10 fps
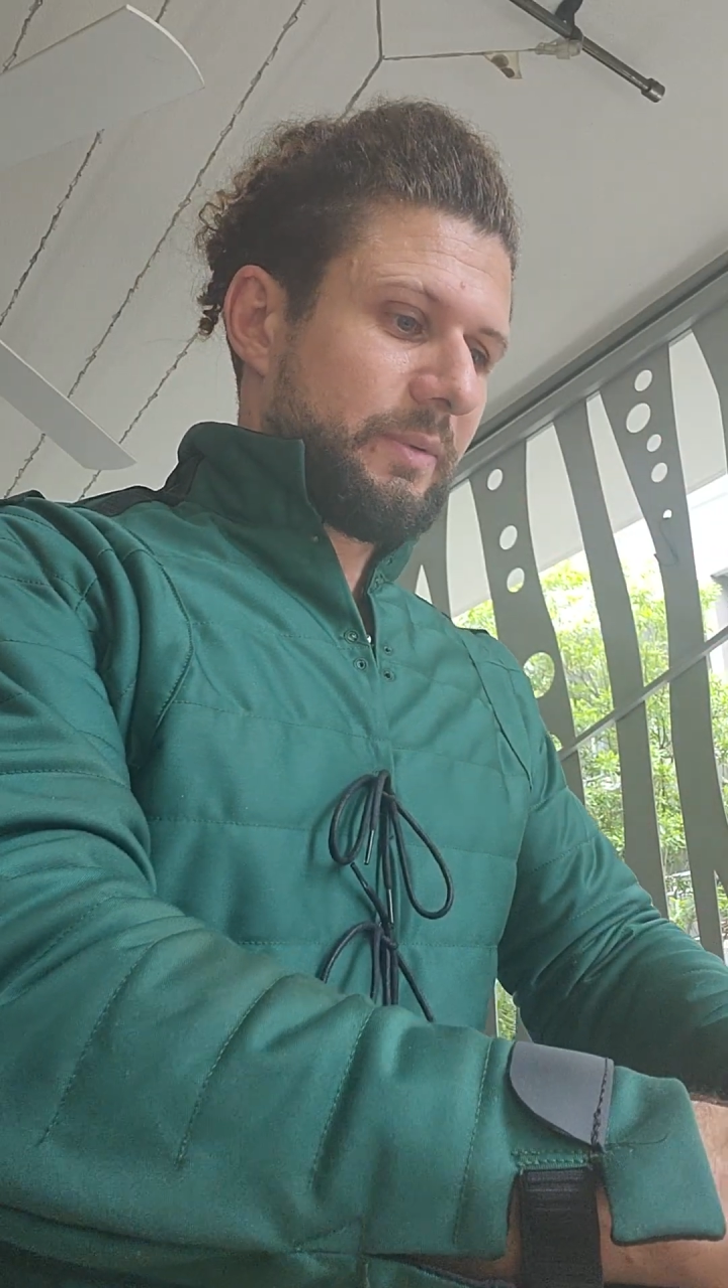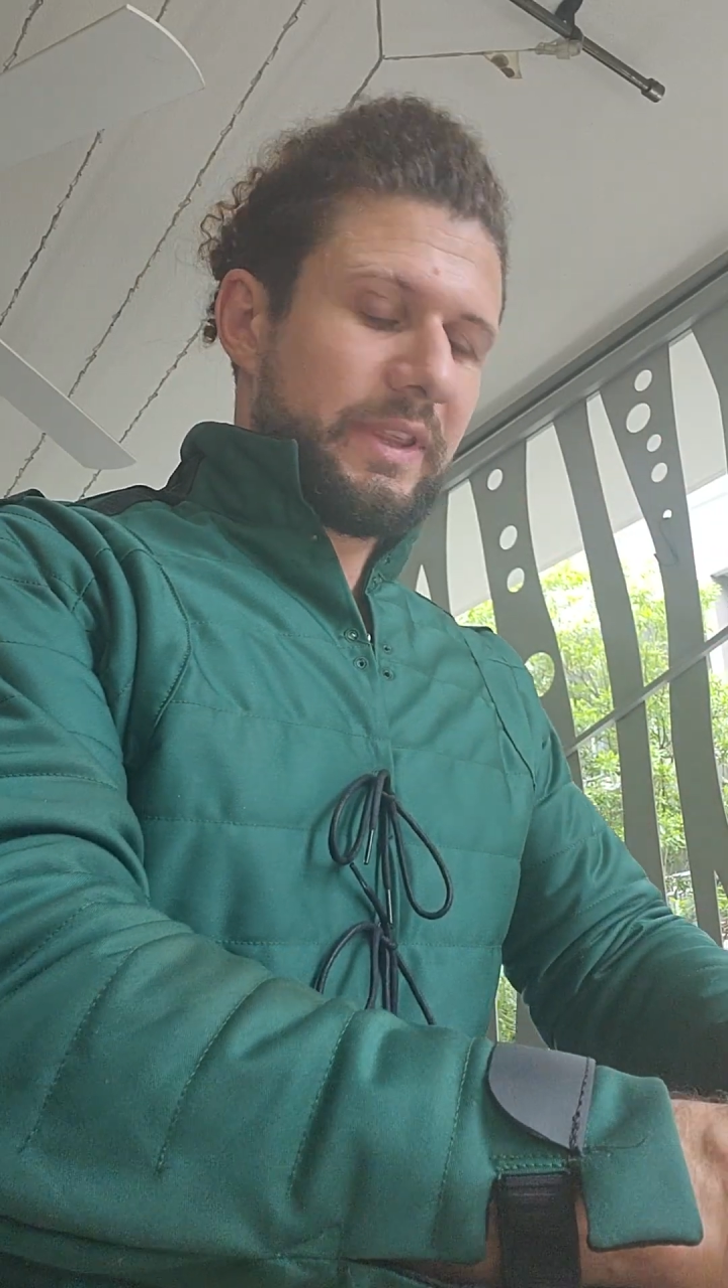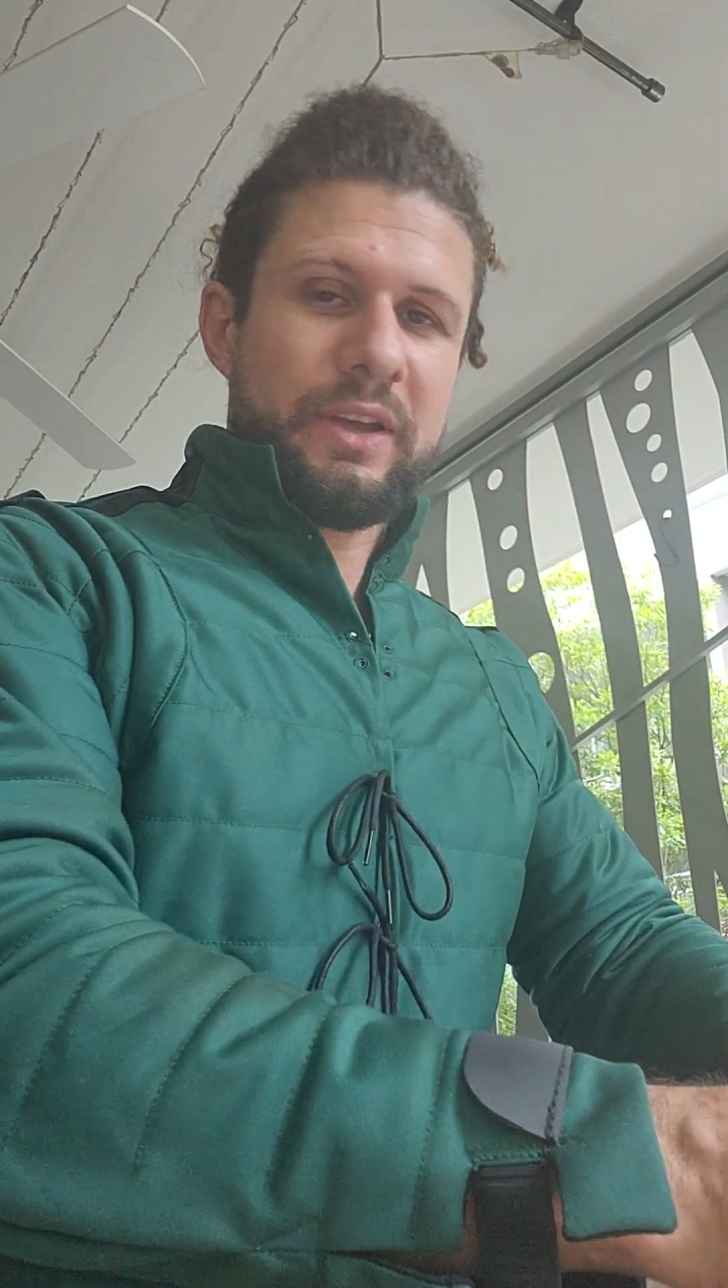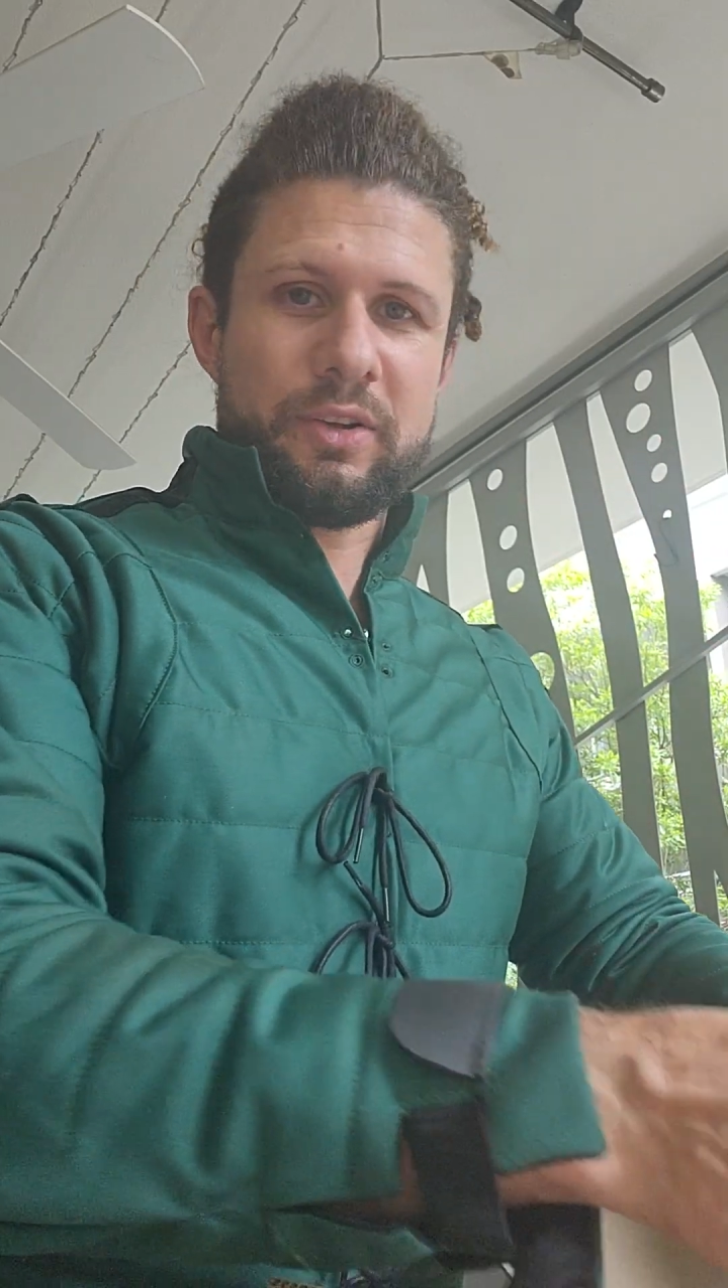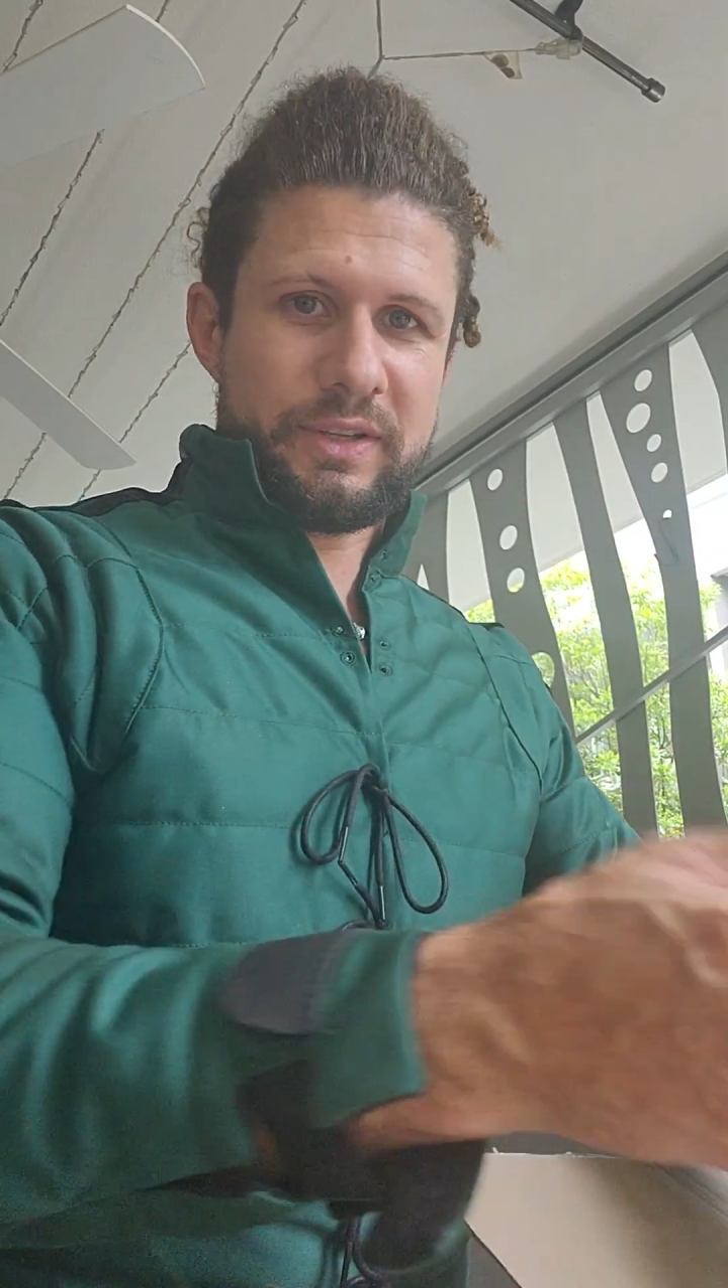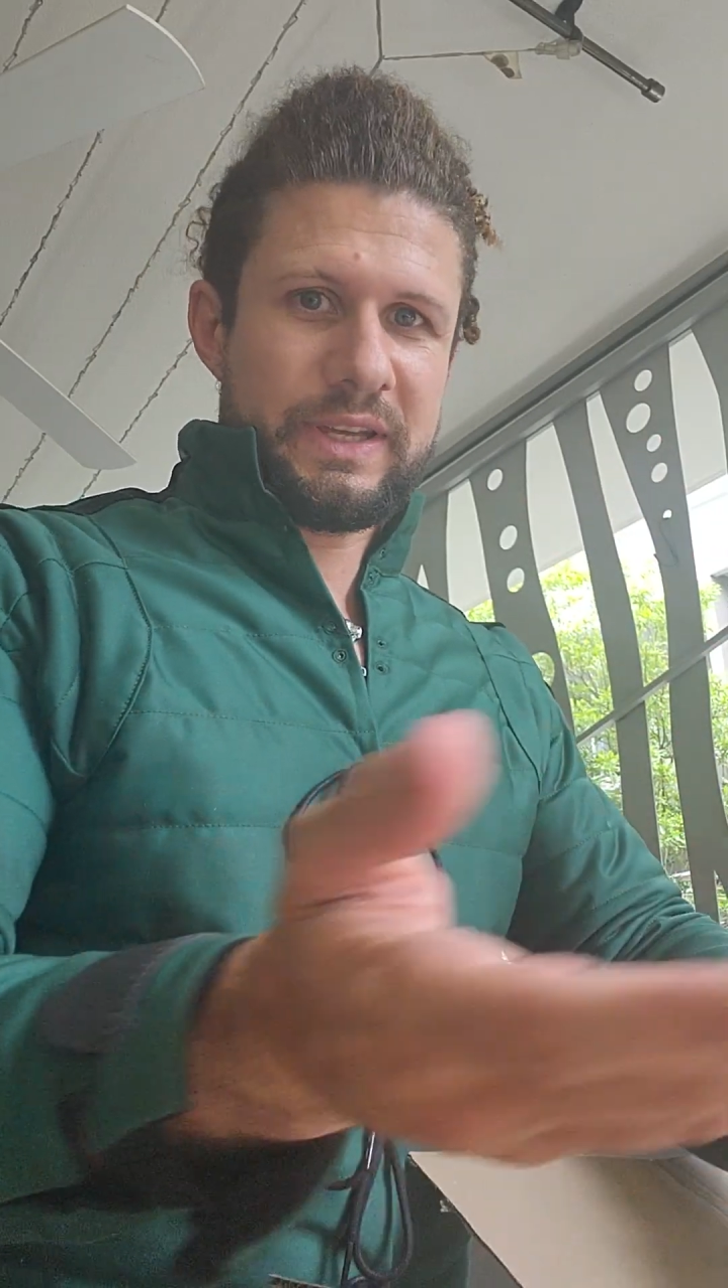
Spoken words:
but they're going to